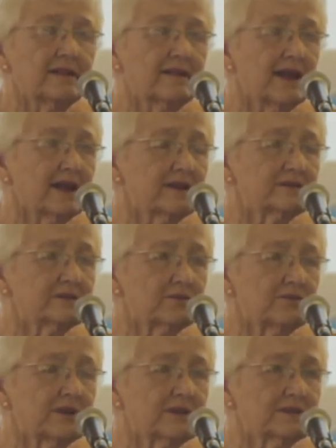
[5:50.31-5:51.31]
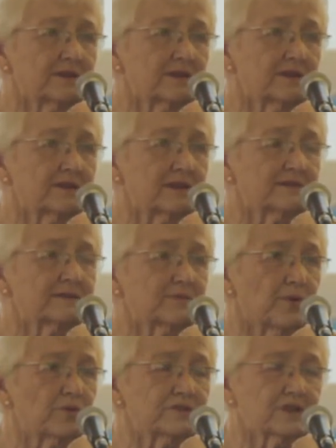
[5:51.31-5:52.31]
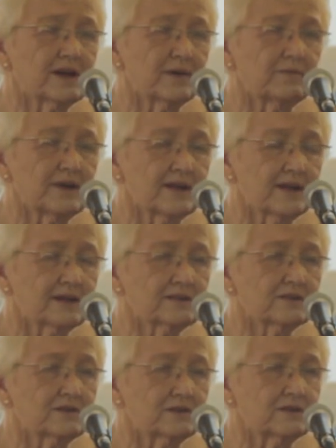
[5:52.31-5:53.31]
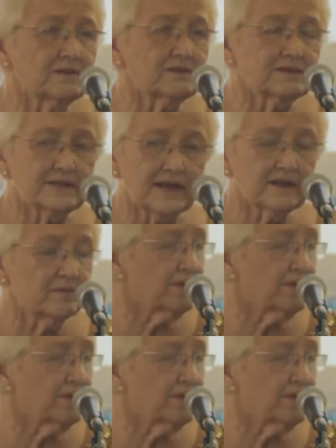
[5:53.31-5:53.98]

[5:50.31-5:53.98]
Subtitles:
That is the reason that the sports complex took a second